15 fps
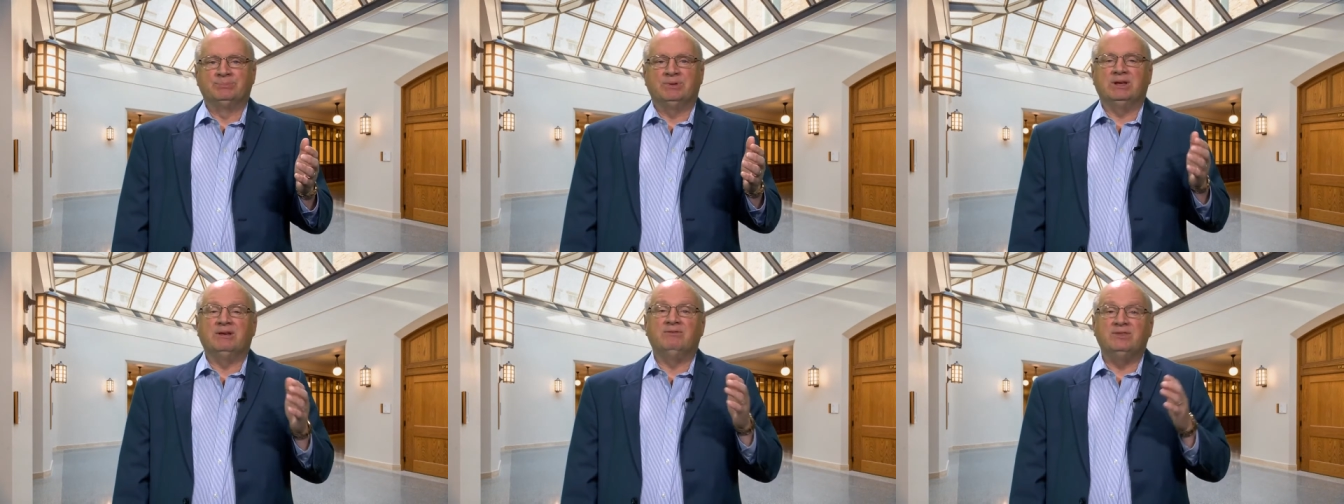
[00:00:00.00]

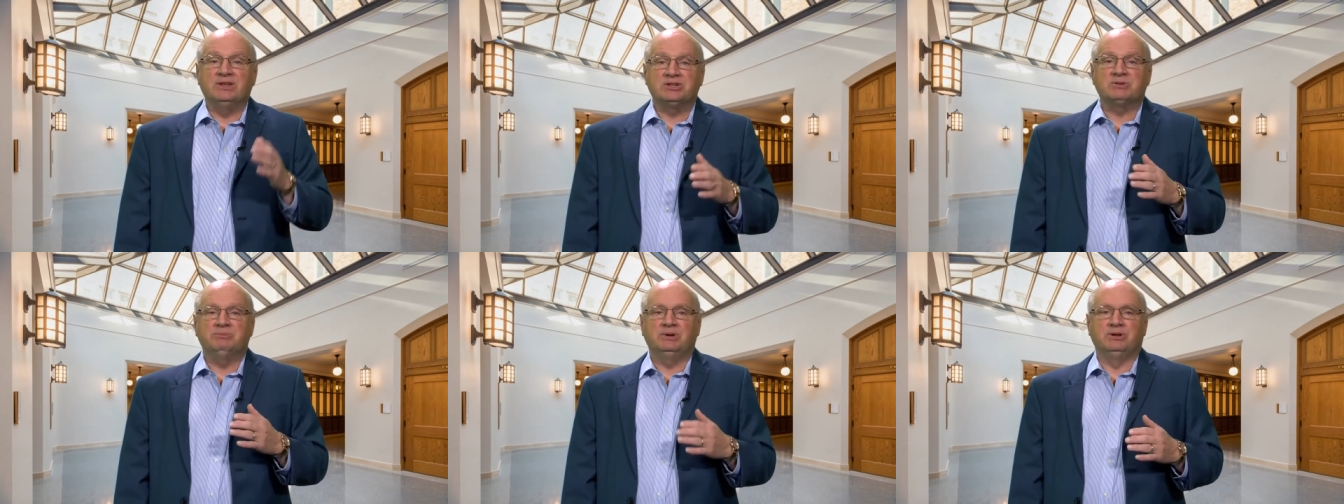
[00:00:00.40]
In
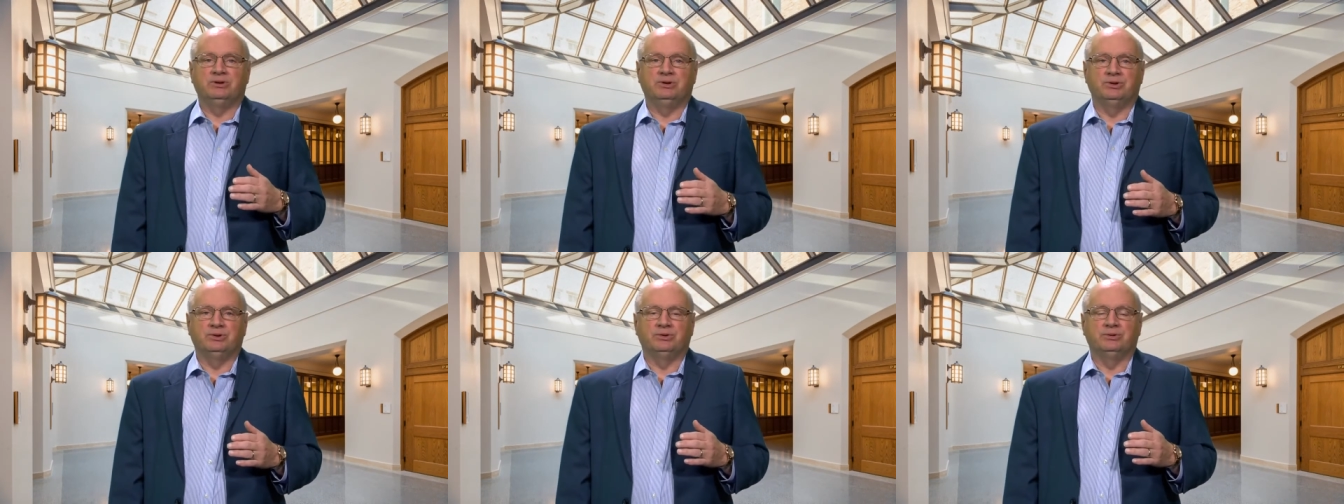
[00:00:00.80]
this
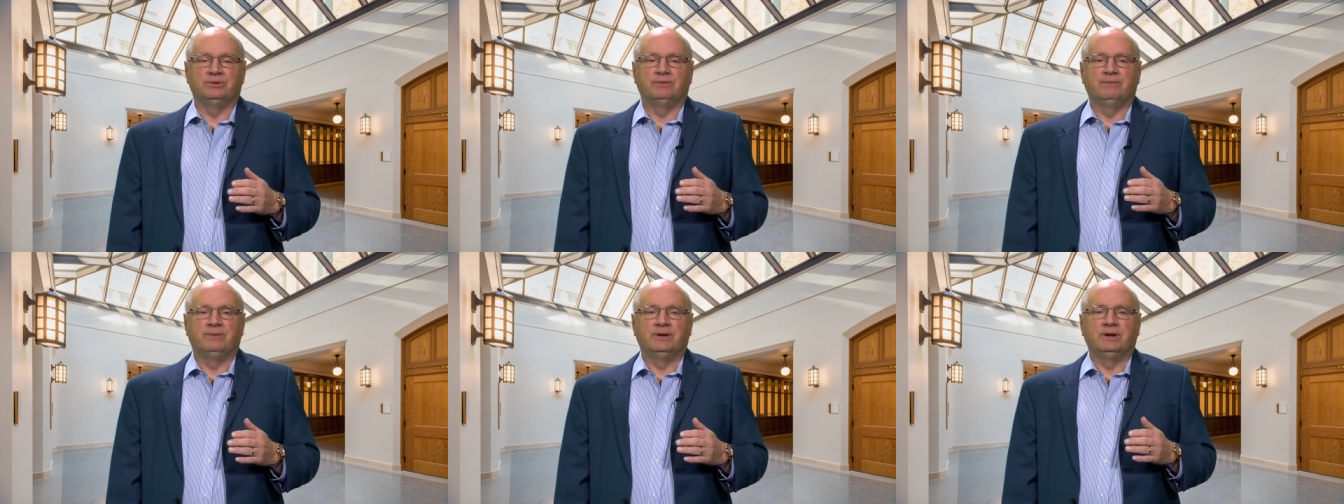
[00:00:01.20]
milieu,
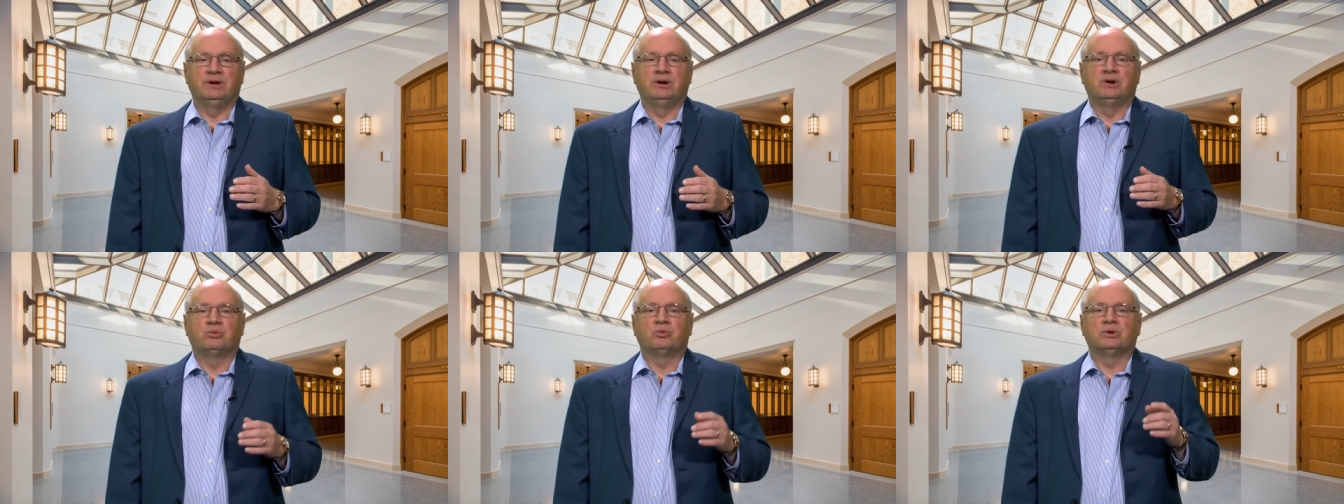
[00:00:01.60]

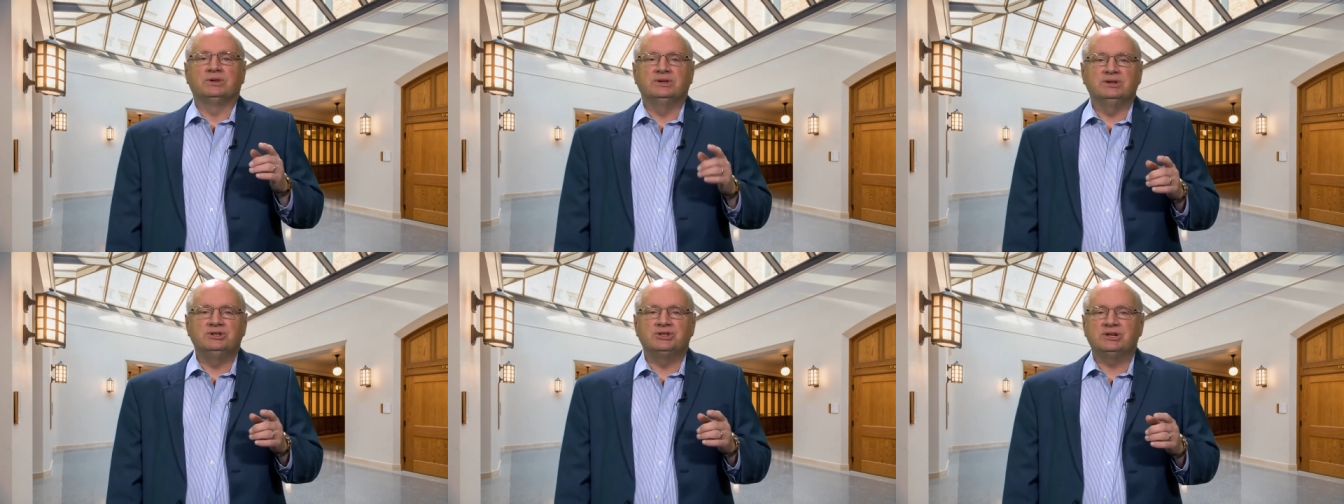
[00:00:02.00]

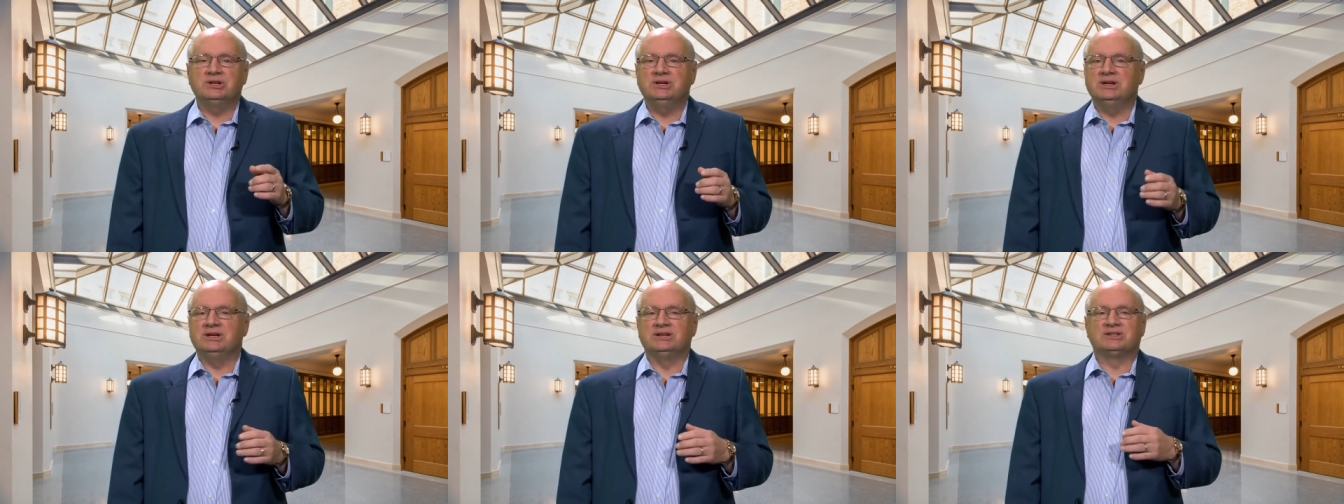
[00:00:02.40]
religion
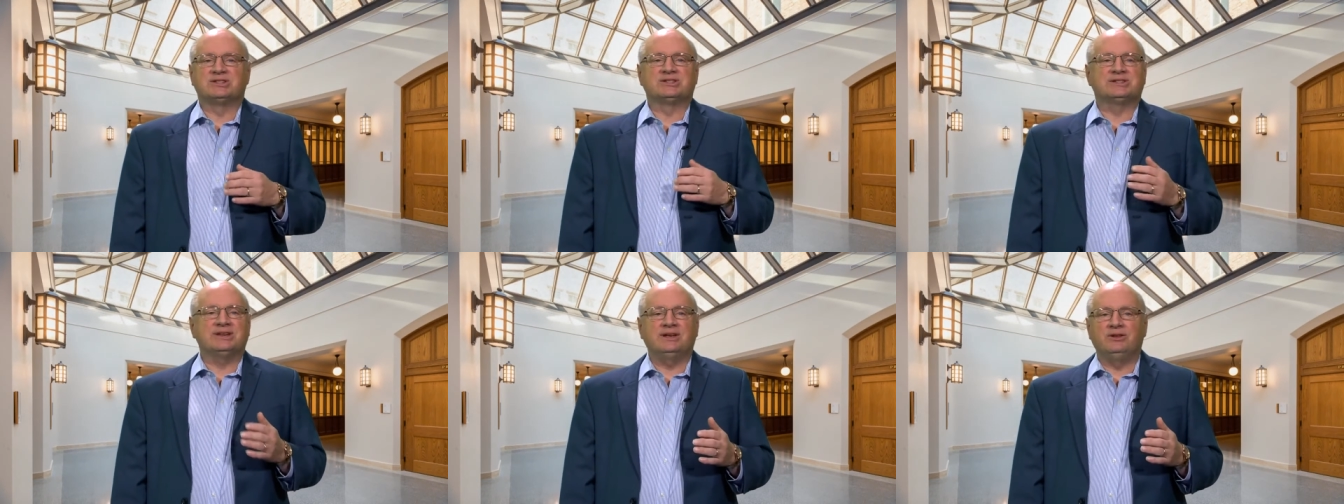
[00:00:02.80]
is
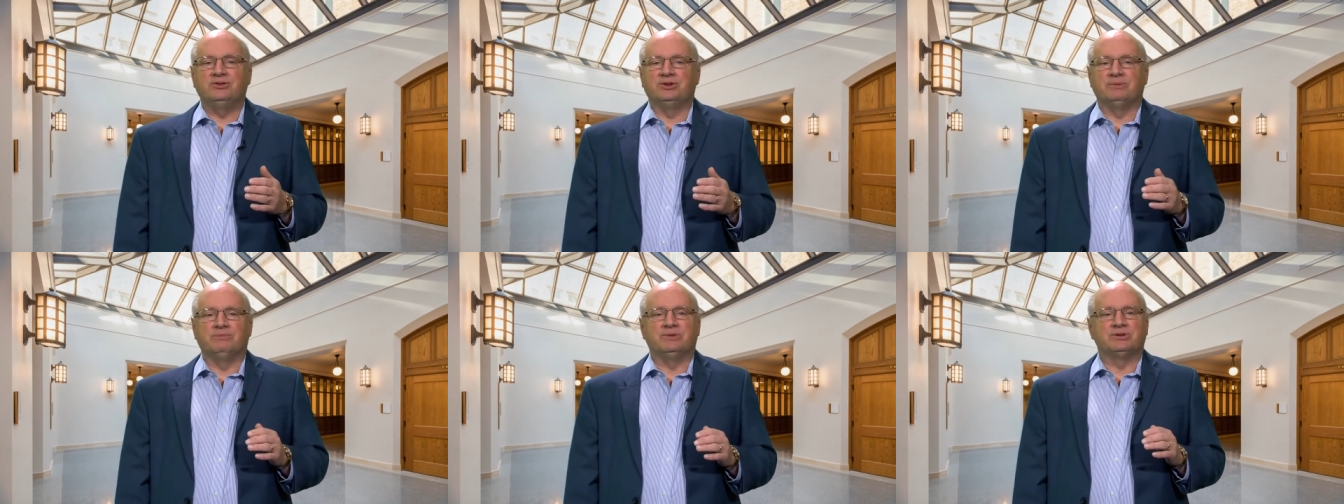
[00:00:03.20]

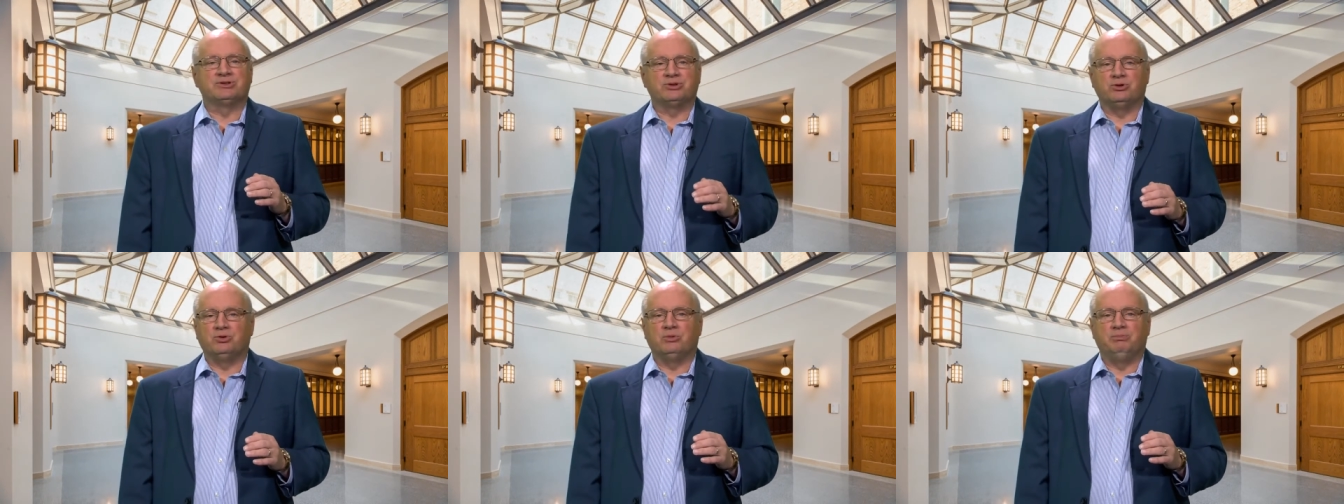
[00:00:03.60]
seldom the
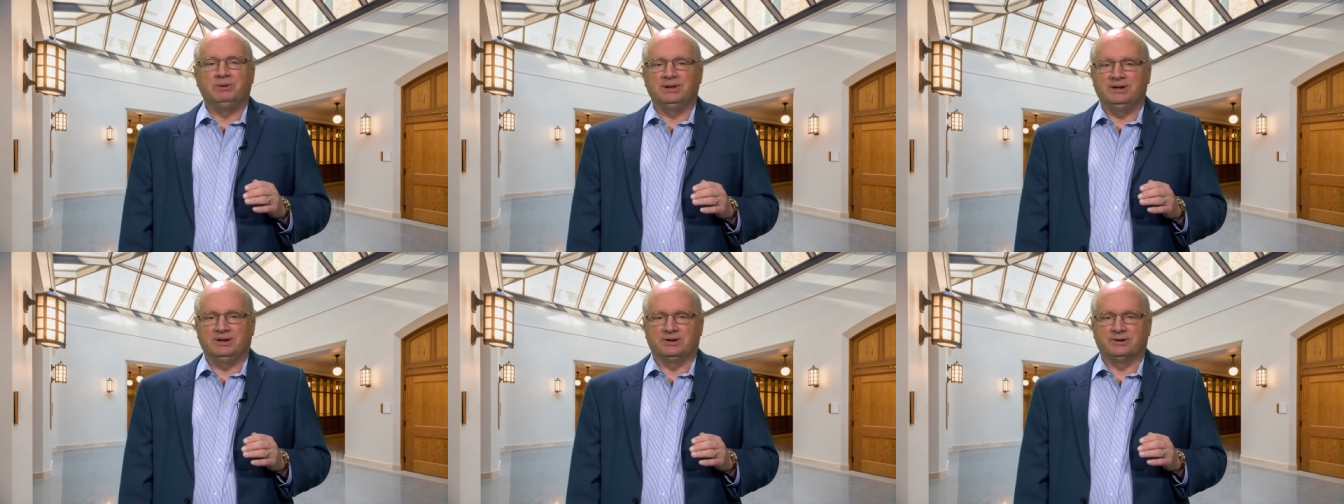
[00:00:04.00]
sole
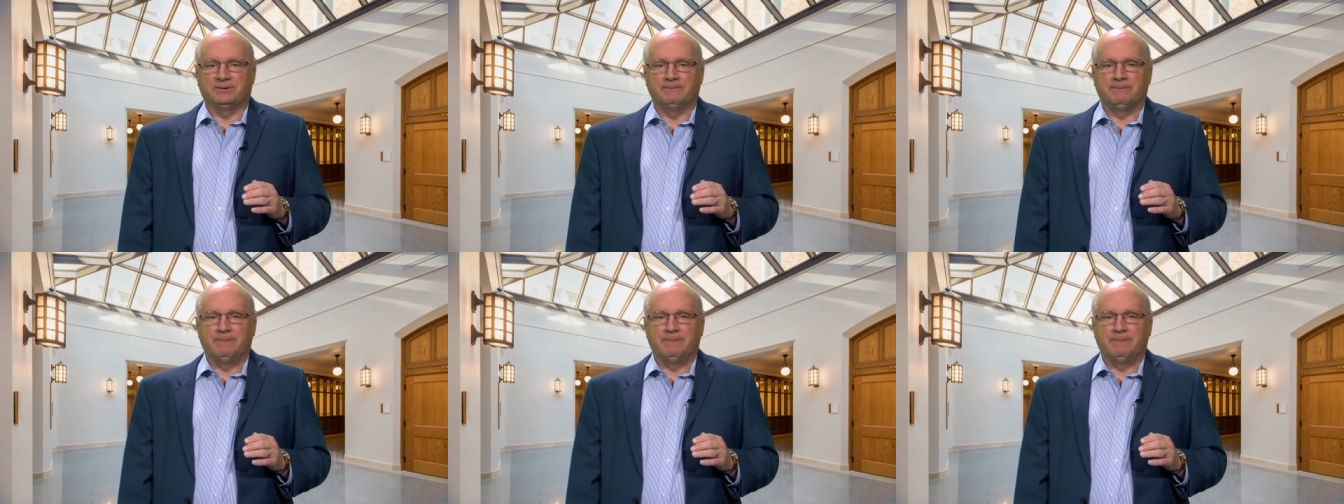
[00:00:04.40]
player,